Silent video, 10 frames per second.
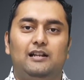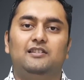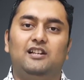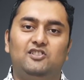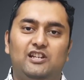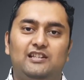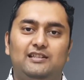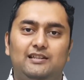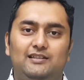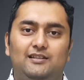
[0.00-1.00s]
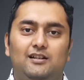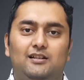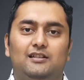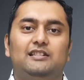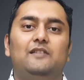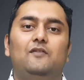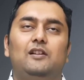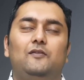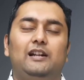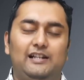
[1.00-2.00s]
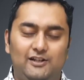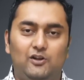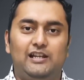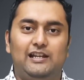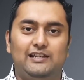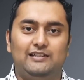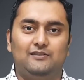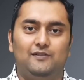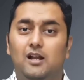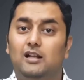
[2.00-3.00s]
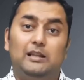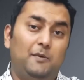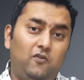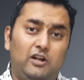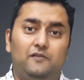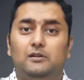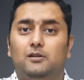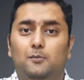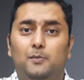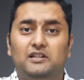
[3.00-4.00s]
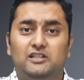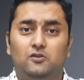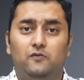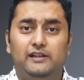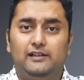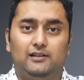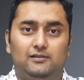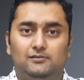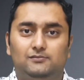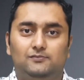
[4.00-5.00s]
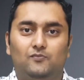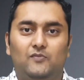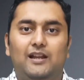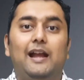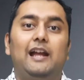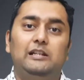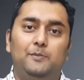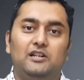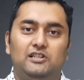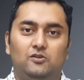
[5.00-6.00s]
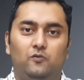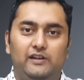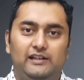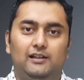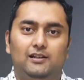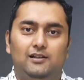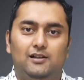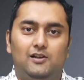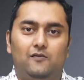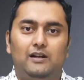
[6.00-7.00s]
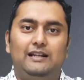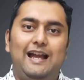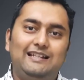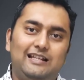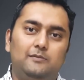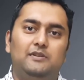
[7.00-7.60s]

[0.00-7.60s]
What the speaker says: In such cases, the same will reflect in your AIS as well. Number 41, purchase of vehicle. Any purchase of vehicle where tax has